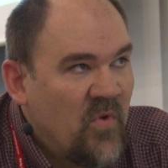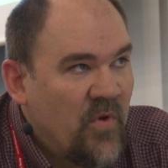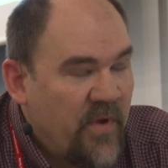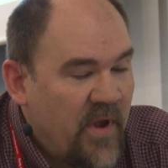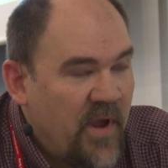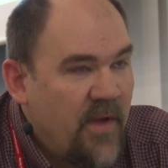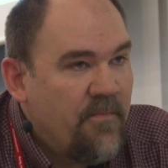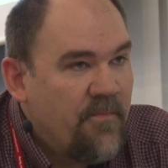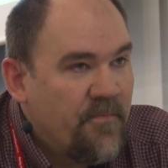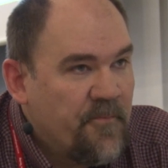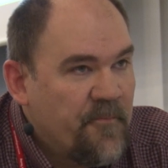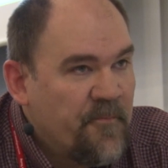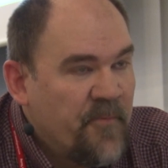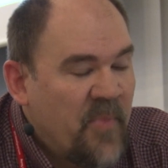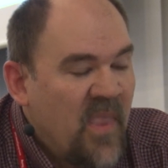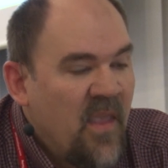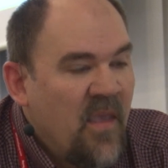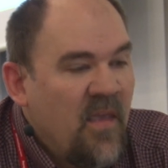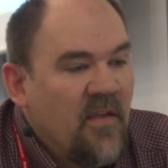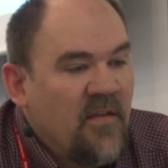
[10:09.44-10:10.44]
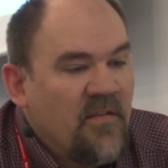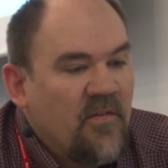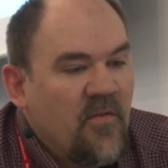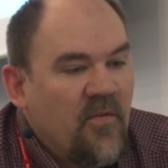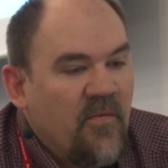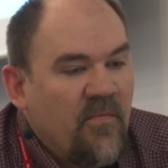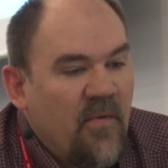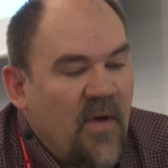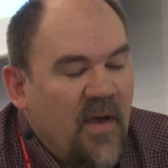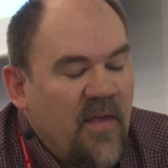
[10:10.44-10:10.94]
Okay,
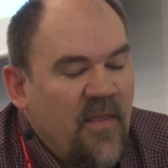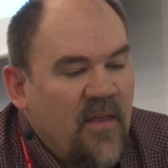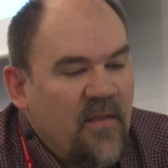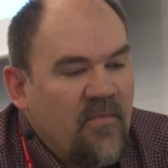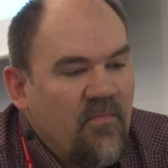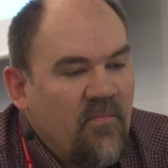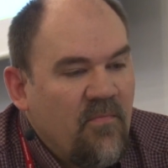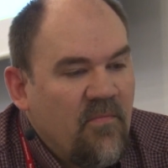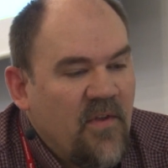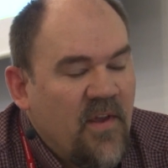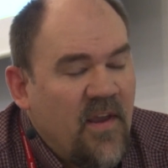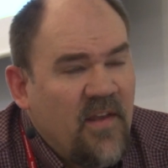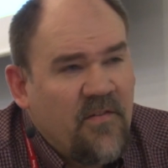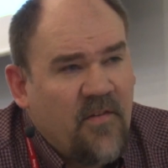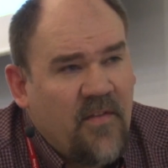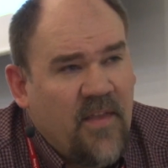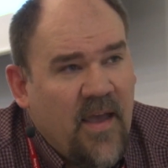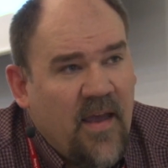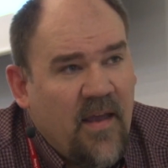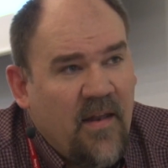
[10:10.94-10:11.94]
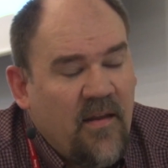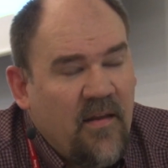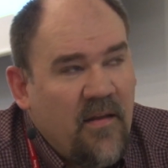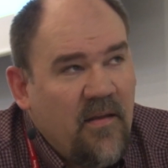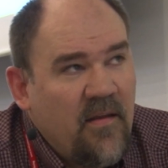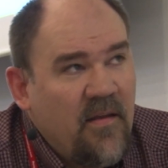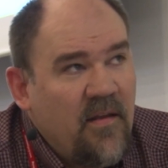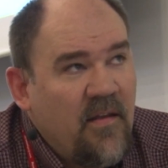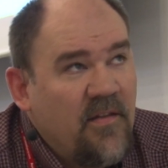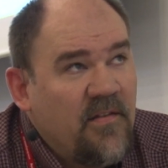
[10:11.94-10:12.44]
so I think to answer that,
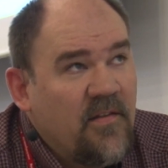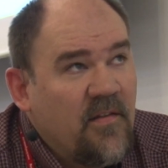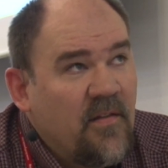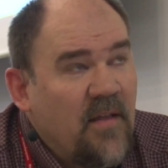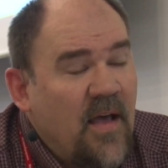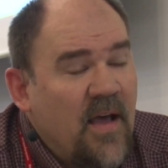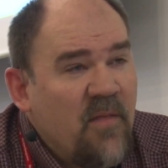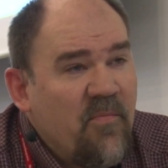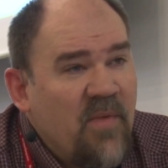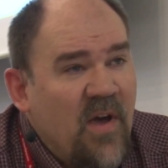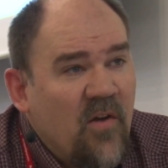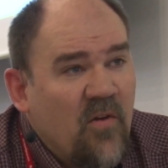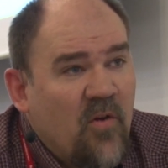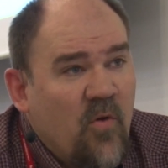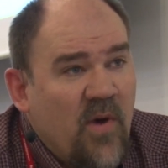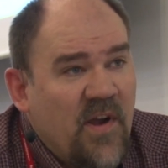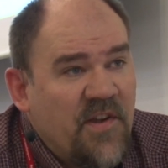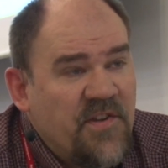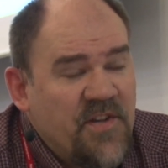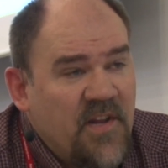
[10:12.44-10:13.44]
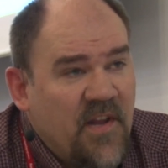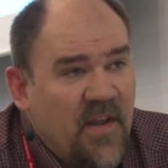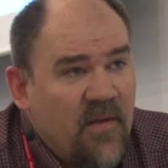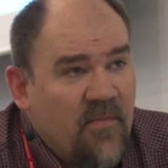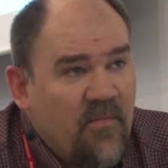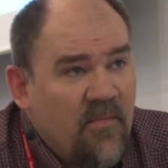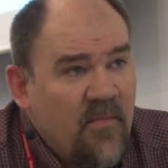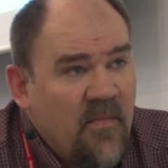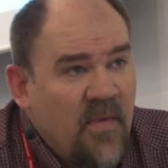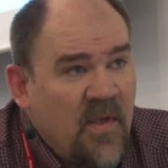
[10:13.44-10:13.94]
it's a lot about questioning.
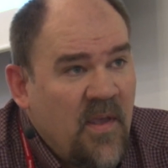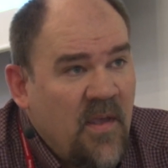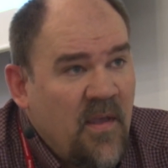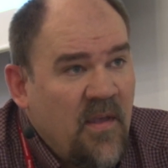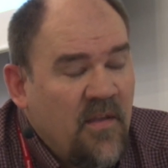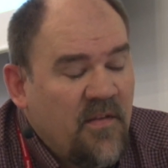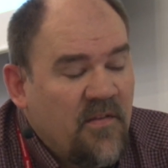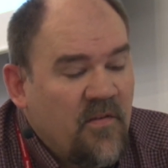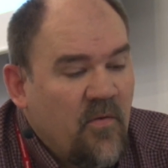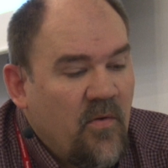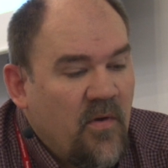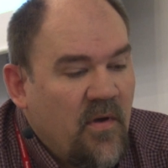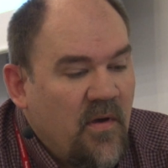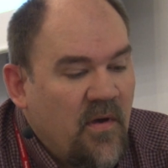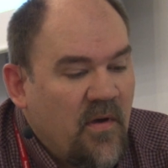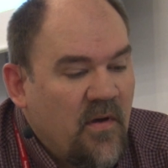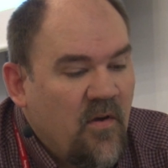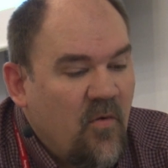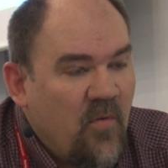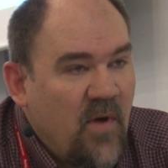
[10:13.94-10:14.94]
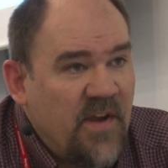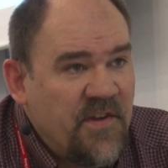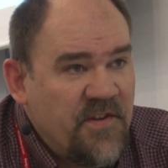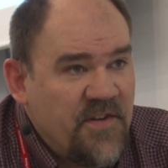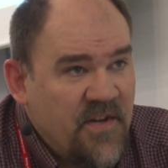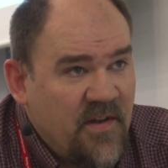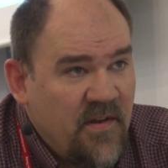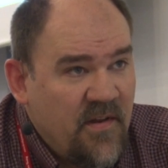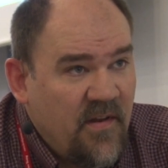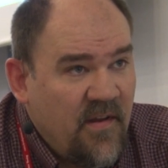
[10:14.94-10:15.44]
So a
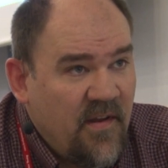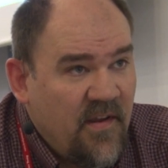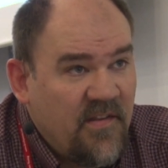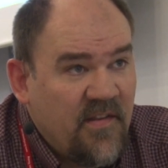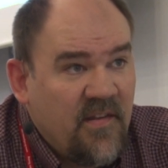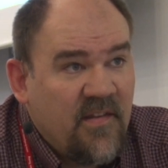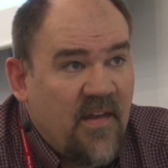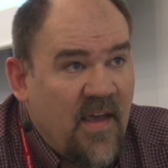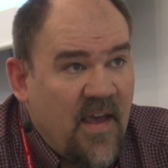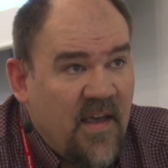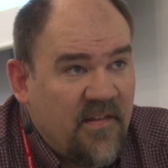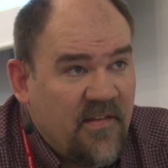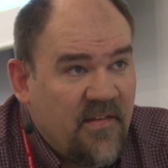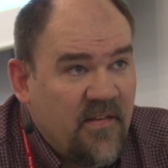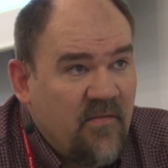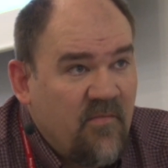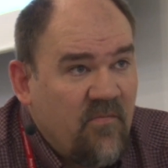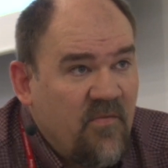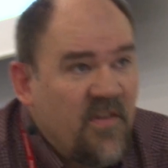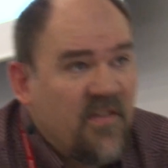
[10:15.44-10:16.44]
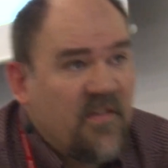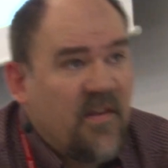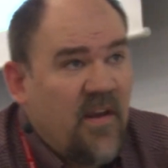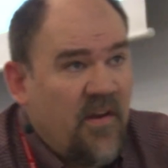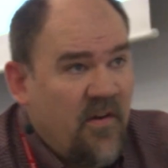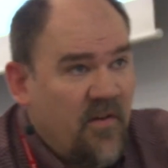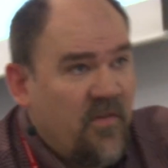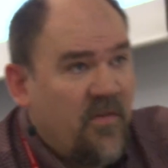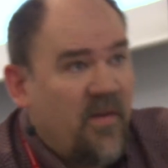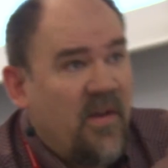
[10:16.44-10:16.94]
question is a test, just like
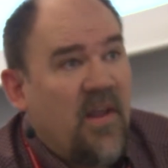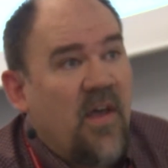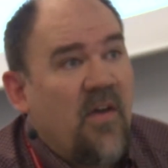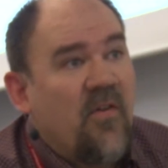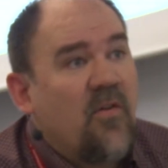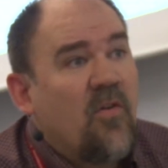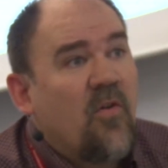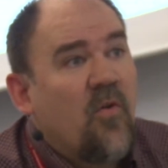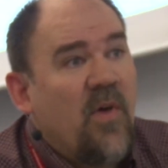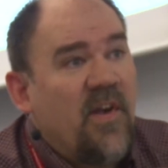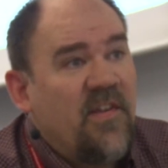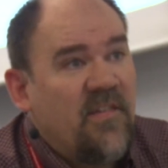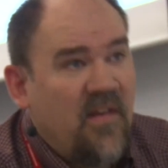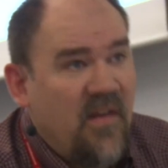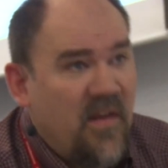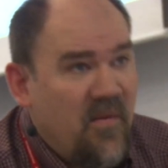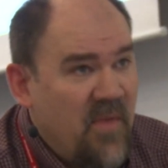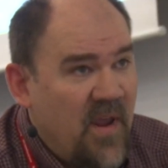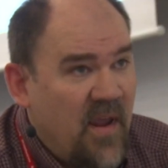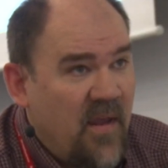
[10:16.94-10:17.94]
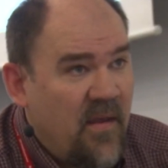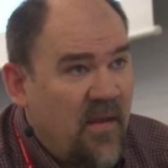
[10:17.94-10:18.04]
you're doing now. You're questioning me,